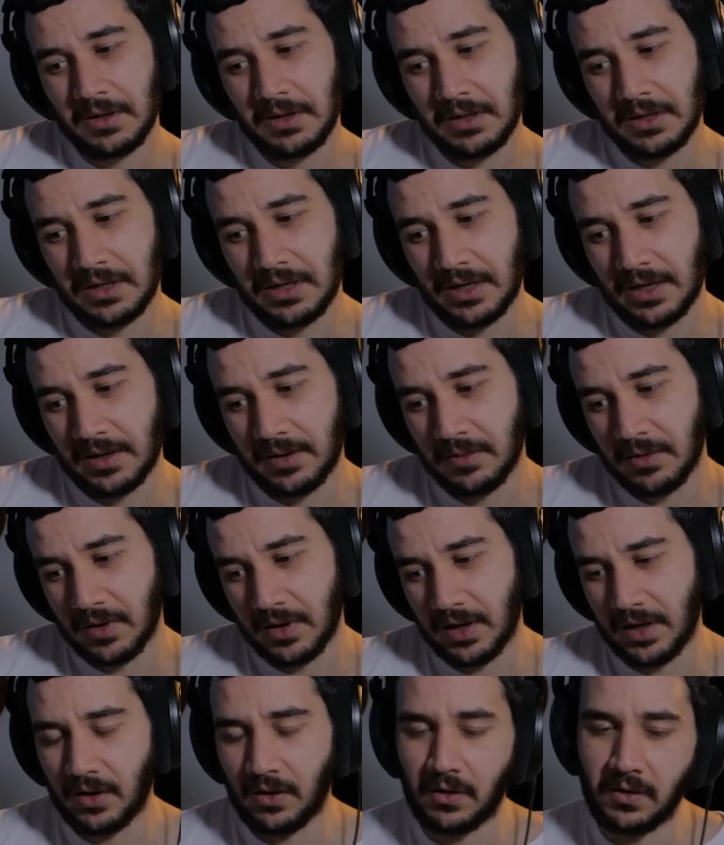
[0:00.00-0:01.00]

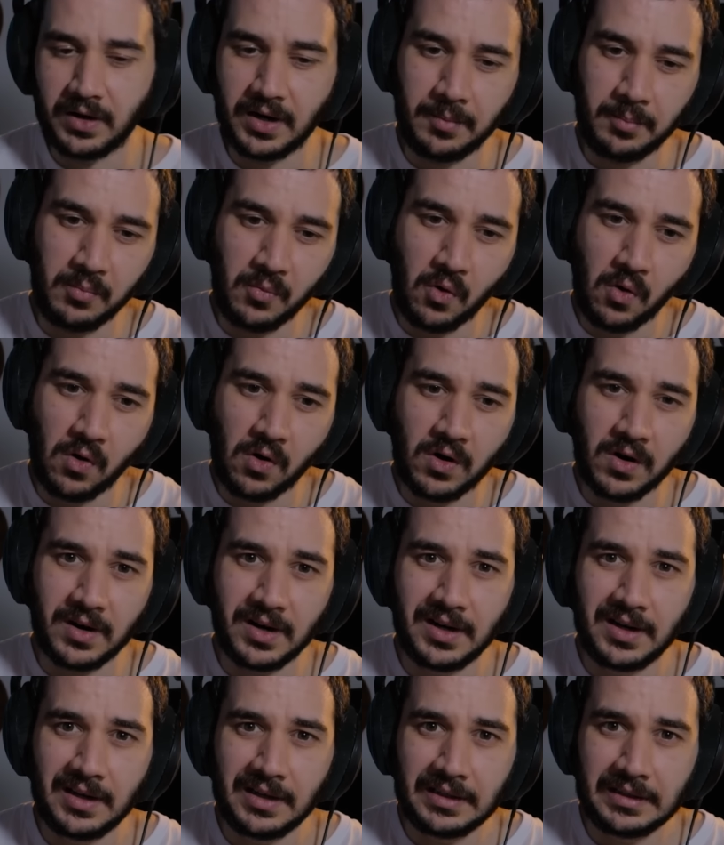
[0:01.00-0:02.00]
on a more
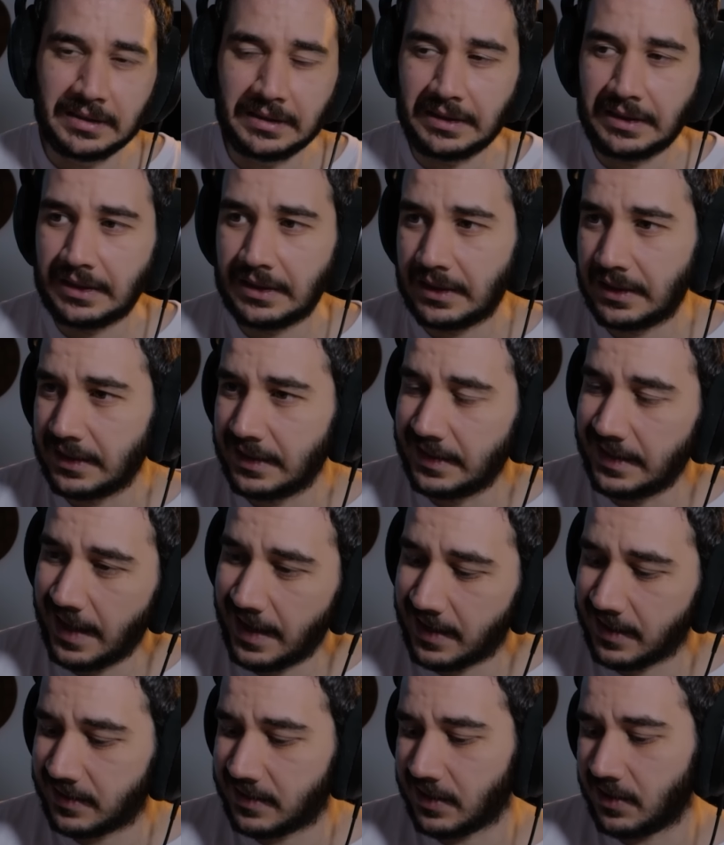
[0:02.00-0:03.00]

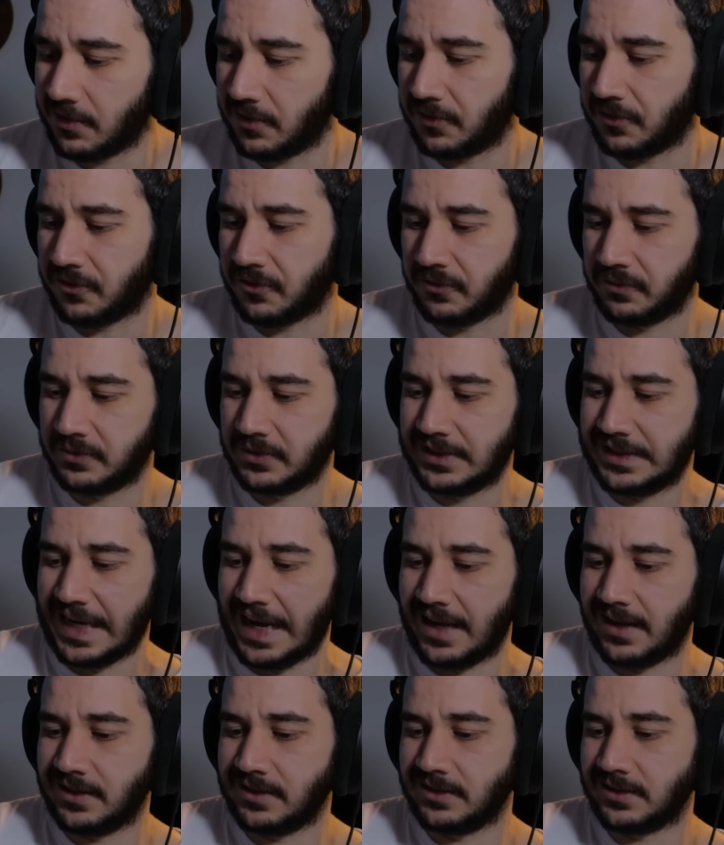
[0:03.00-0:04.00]
negative,
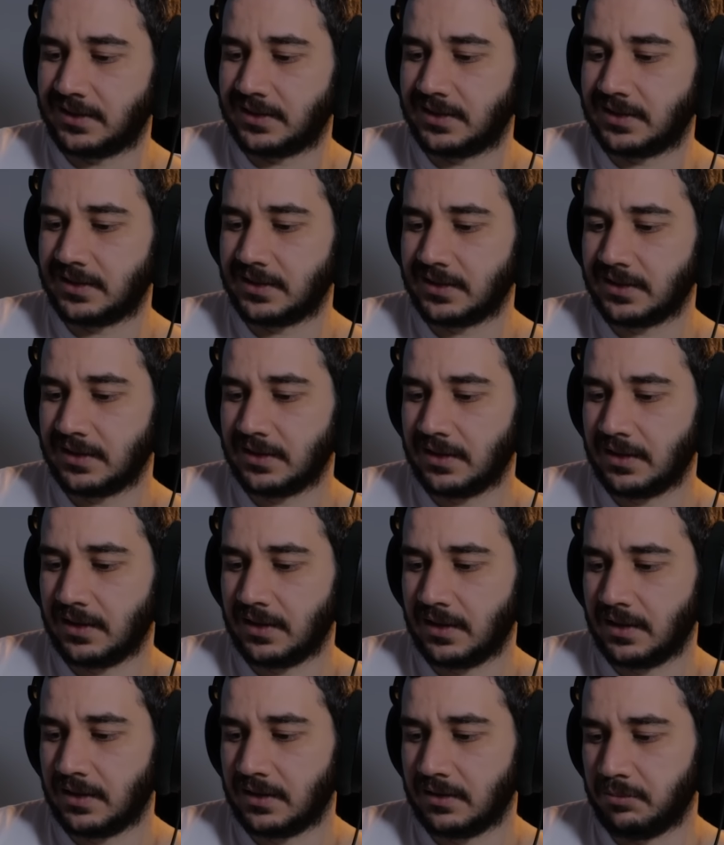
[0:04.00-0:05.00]
tense,
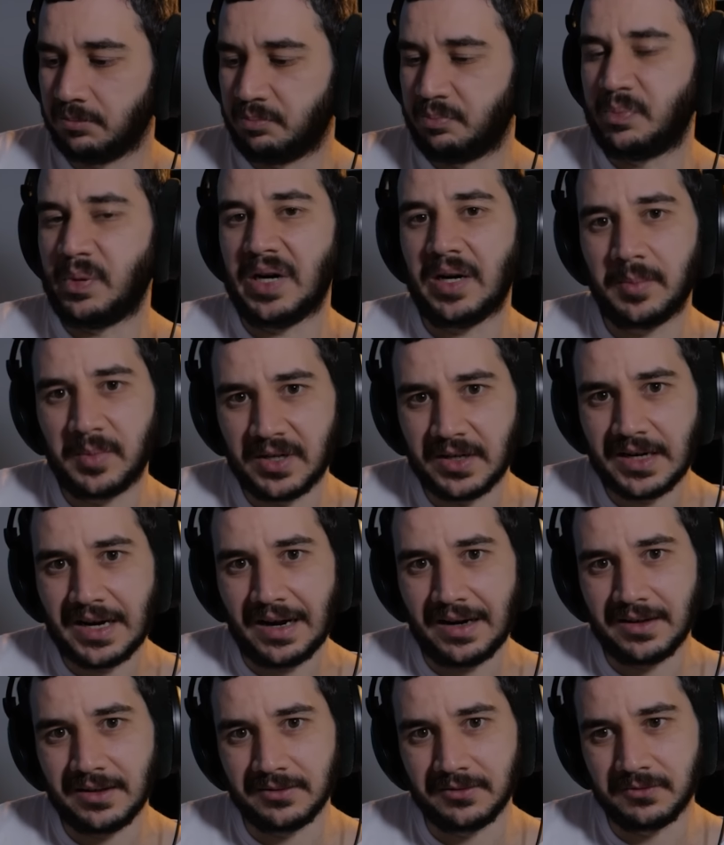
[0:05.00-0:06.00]
bummer
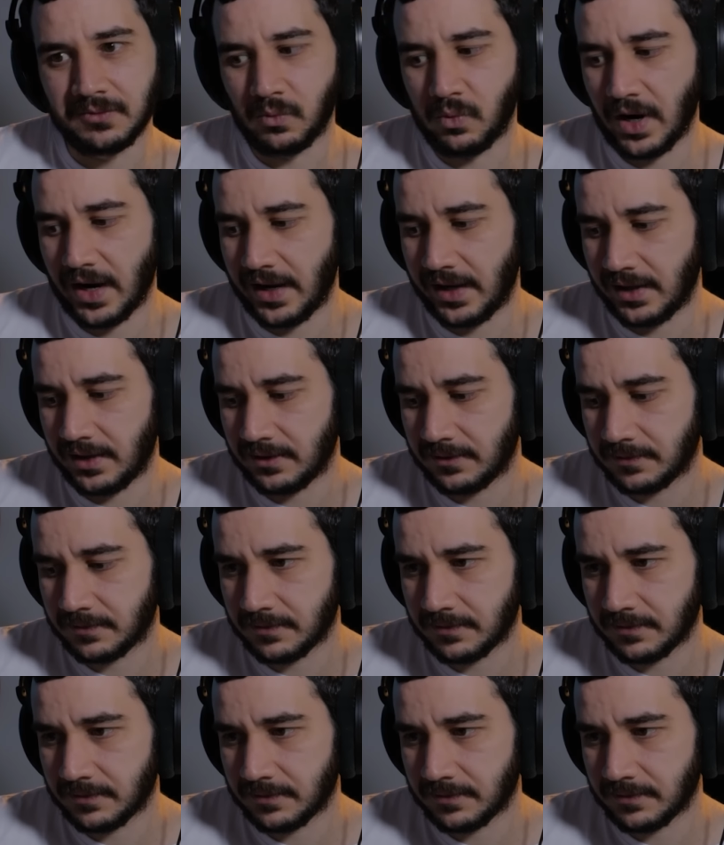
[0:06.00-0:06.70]
kind of way.